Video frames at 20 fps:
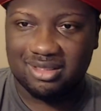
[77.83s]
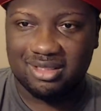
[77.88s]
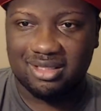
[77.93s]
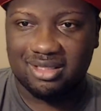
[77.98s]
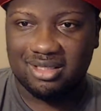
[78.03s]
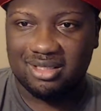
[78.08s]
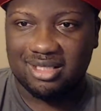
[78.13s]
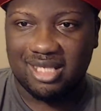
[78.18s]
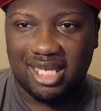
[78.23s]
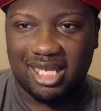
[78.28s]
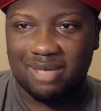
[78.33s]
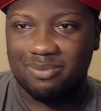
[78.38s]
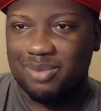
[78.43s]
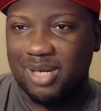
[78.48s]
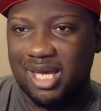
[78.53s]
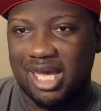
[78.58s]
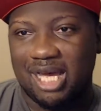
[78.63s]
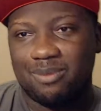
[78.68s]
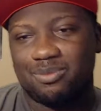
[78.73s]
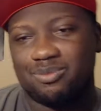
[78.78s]

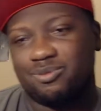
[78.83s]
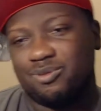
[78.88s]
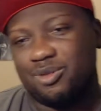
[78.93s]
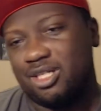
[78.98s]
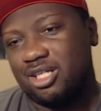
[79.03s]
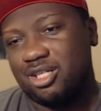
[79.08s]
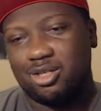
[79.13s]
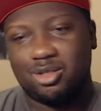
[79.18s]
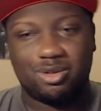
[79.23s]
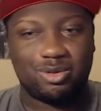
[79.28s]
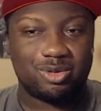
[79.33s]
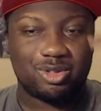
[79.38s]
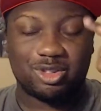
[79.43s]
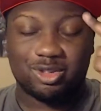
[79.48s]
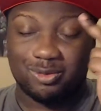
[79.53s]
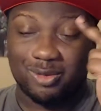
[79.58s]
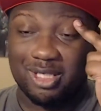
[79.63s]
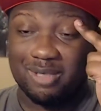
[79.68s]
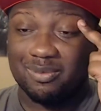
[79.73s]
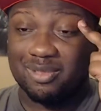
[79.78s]
K-pop video
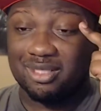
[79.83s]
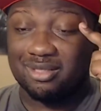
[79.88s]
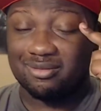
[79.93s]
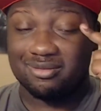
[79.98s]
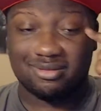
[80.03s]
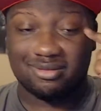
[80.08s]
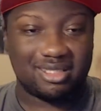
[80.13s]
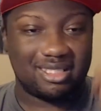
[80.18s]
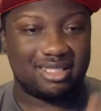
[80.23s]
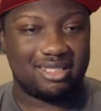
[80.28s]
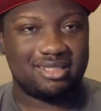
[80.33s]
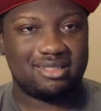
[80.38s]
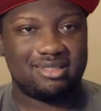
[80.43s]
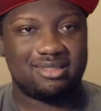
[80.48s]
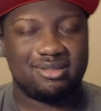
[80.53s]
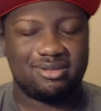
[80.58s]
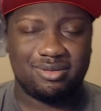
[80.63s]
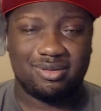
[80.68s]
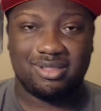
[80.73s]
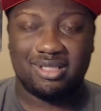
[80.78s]
streaming. I was
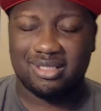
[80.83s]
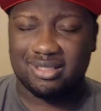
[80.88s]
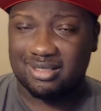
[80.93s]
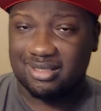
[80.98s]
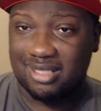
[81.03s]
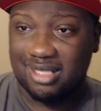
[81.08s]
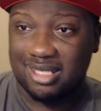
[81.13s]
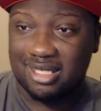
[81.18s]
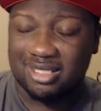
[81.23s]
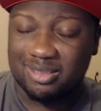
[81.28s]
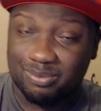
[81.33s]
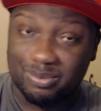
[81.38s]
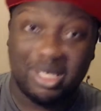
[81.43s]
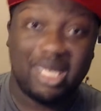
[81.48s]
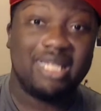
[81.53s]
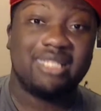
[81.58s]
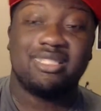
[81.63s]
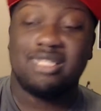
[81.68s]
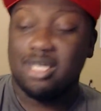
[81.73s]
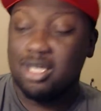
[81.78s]
doing those things,
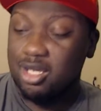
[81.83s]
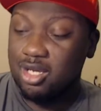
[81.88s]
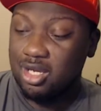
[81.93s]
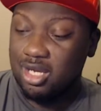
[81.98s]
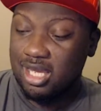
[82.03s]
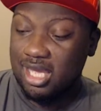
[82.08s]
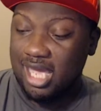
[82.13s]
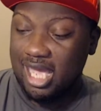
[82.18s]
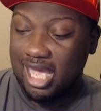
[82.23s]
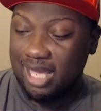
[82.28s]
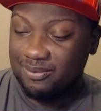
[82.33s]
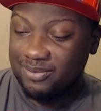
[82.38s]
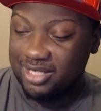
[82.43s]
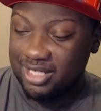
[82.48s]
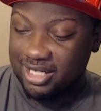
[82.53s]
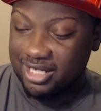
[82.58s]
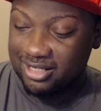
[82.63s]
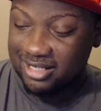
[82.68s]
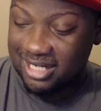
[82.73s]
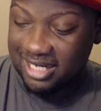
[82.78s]
but I'm
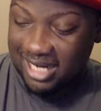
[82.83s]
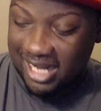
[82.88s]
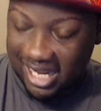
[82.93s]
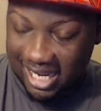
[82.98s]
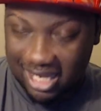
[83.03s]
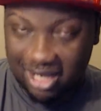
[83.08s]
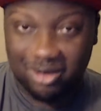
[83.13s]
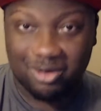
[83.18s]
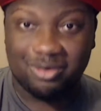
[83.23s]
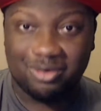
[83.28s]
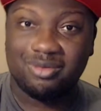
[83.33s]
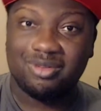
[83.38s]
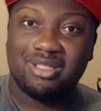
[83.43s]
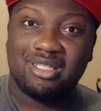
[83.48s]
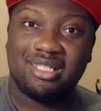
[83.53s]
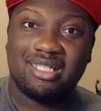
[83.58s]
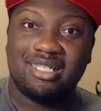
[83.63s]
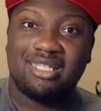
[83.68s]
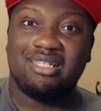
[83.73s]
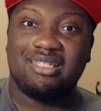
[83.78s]
here now.
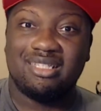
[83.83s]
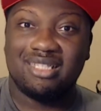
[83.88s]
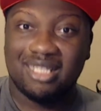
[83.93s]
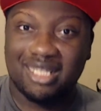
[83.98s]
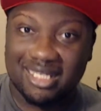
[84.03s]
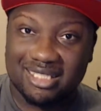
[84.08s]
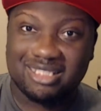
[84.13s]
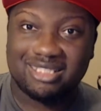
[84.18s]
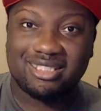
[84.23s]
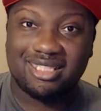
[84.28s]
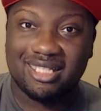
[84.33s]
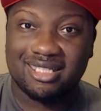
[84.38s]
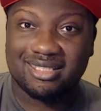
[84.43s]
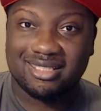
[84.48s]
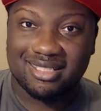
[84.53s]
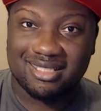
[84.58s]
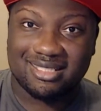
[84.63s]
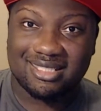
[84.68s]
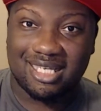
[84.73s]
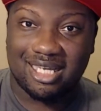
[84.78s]
Let's check
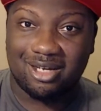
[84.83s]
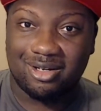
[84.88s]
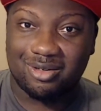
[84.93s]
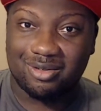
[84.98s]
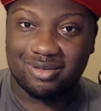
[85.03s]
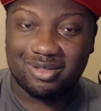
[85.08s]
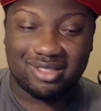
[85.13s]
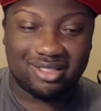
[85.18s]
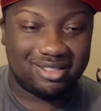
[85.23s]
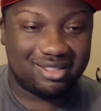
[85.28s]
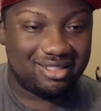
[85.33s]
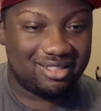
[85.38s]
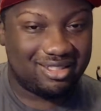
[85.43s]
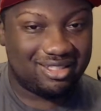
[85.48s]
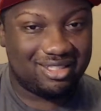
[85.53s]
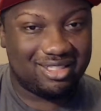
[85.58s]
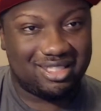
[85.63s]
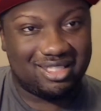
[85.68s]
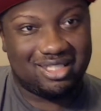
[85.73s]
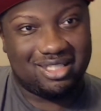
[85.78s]
this out.
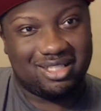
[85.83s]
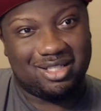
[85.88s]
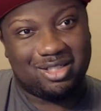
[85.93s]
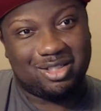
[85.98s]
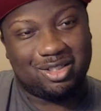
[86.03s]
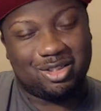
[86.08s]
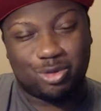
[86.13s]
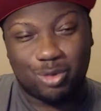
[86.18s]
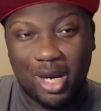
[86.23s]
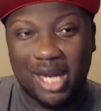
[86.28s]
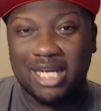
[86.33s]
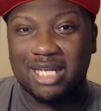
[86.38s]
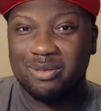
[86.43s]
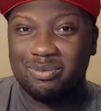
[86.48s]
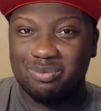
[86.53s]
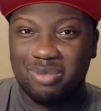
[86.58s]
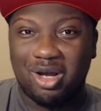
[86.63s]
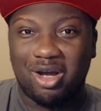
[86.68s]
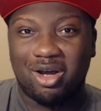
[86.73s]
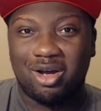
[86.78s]
Dragon
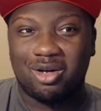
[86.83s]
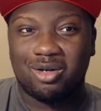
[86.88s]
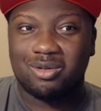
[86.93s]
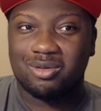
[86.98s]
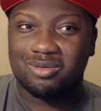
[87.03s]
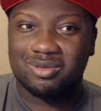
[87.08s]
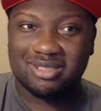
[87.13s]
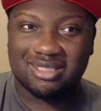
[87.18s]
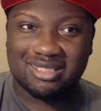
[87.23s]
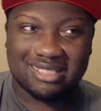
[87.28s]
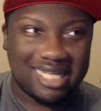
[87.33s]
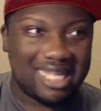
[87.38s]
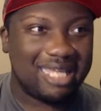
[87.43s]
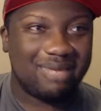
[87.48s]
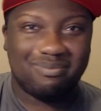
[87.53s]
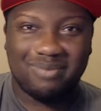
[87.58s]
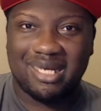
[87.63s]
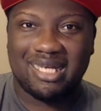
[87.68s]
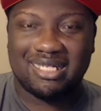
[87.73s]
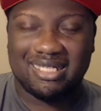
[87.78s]
Ball Dead
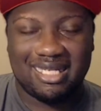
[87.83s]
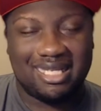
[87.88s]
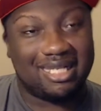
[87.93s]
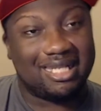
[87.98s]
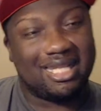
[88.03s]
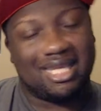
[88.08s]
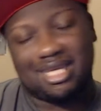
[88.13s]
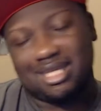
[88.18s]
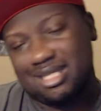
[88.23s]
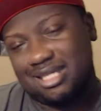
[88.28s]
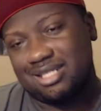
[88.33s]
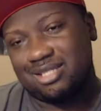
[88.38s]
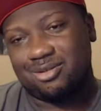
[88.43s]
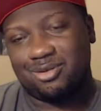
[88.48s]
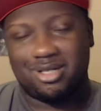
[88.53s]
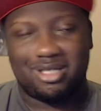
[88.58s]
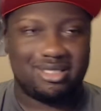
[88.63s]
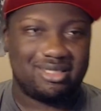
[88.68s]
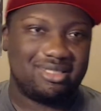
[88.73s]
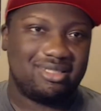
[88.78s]
by Daylight. That's
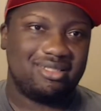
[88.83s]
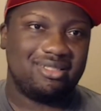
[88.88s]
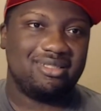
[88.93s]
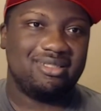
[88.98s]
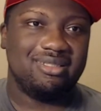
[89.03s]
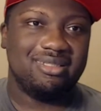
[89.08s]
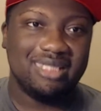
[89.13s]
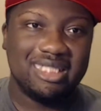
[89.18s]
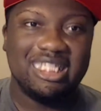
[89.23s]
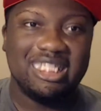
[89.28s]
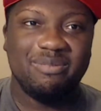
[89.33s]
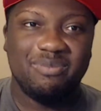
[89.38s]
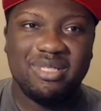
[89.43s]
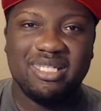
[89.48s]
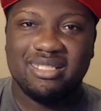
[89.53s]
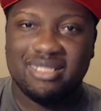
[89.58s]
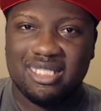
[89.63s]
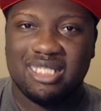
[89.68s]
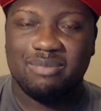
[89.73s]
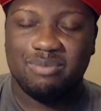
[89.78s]
crazy.
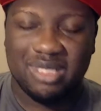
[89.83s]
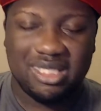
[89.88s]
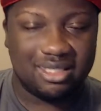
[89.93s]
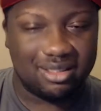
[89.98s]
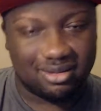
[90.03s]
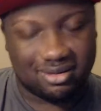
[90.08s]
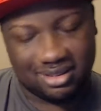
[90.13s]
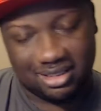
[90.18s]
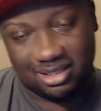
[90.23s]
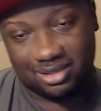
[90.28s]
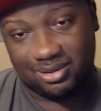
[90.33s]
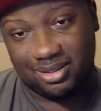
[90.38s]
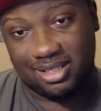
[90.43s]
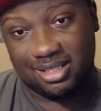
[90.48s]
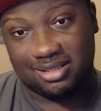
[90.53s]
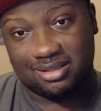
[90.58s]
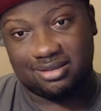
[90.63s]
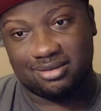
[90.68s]
DBTB. That's crazy.